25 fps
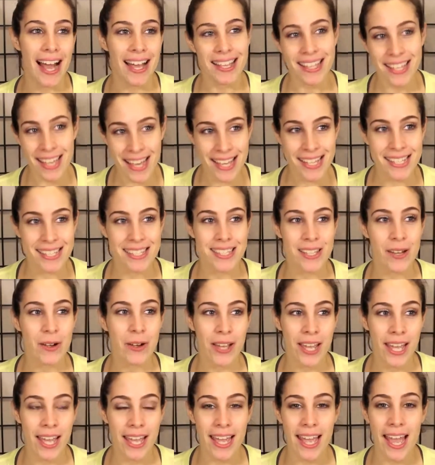yes,
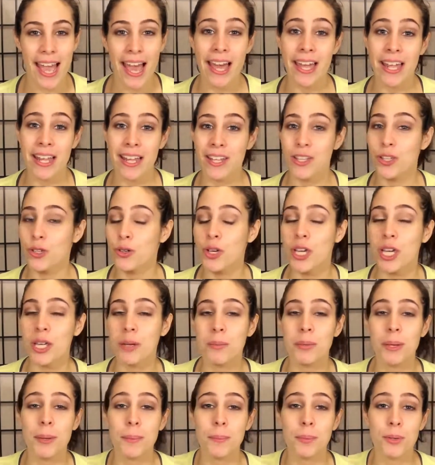okay, you
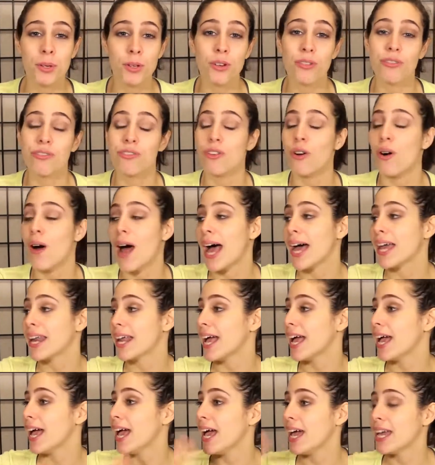can be beautiful
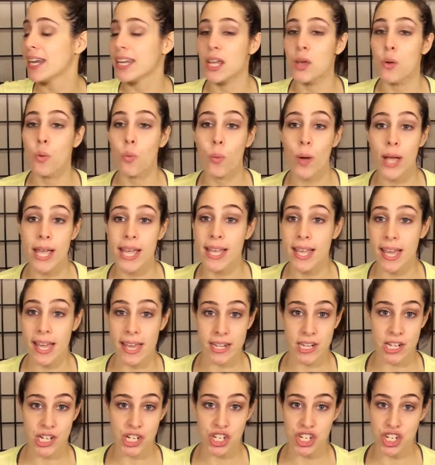at any weight,
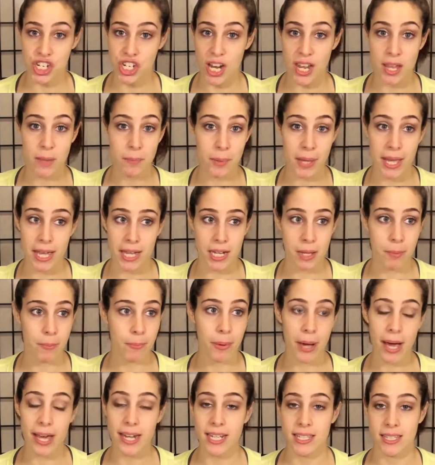any shape, any
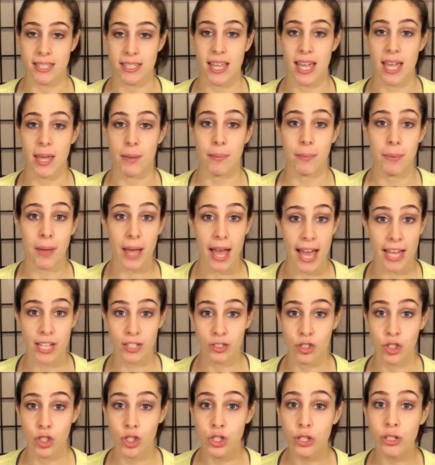body type.
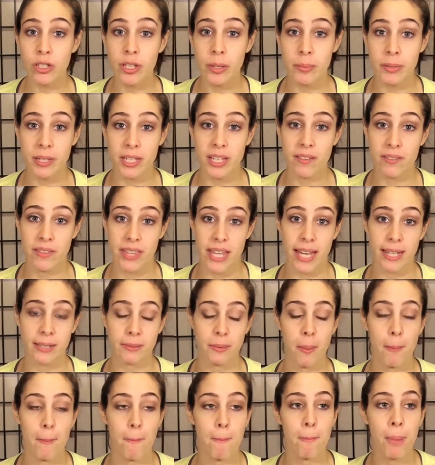I truly believe that.
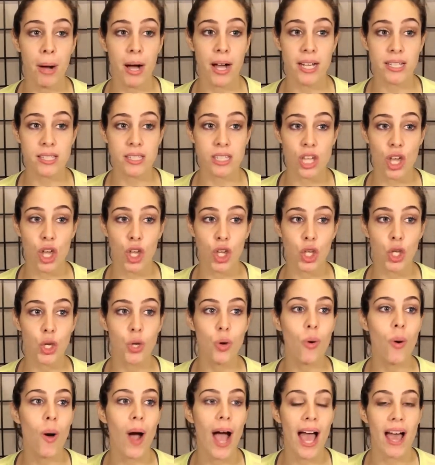But
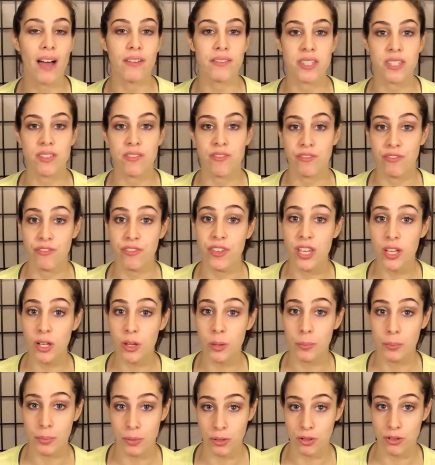you have to
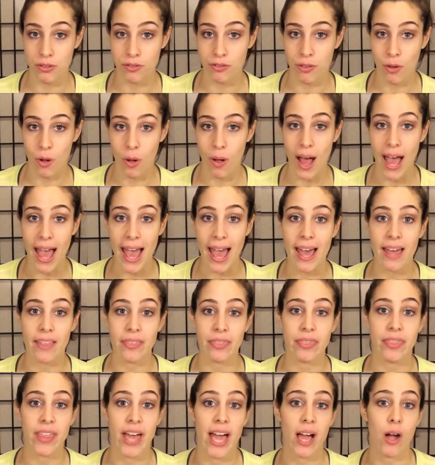feel beautiful
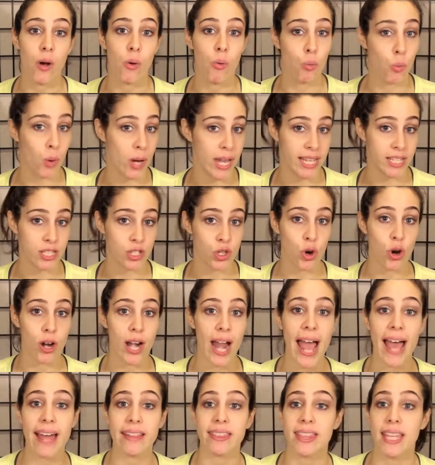at that weight
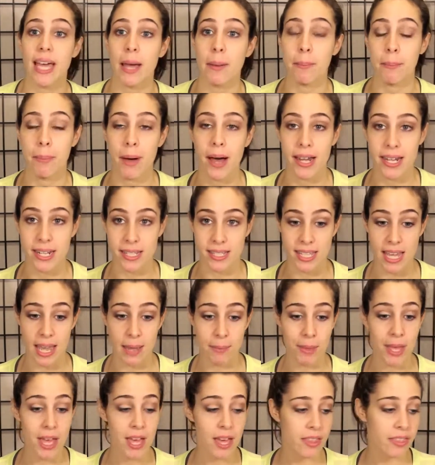or at that body
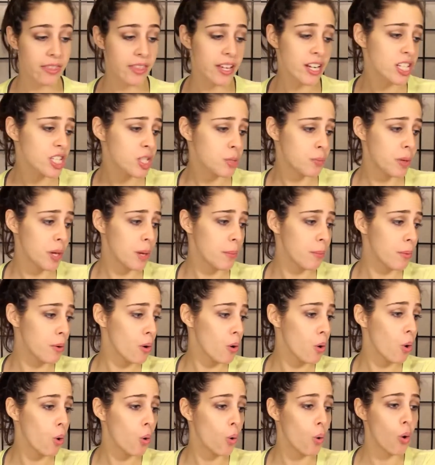type. There's
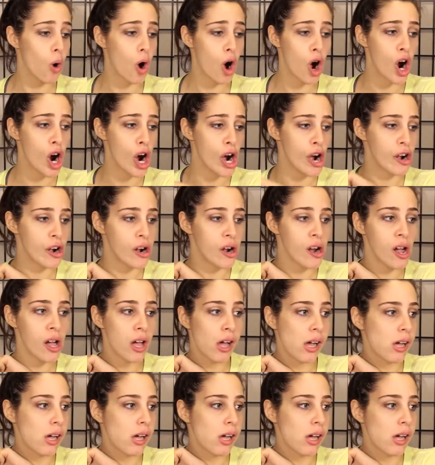people who are,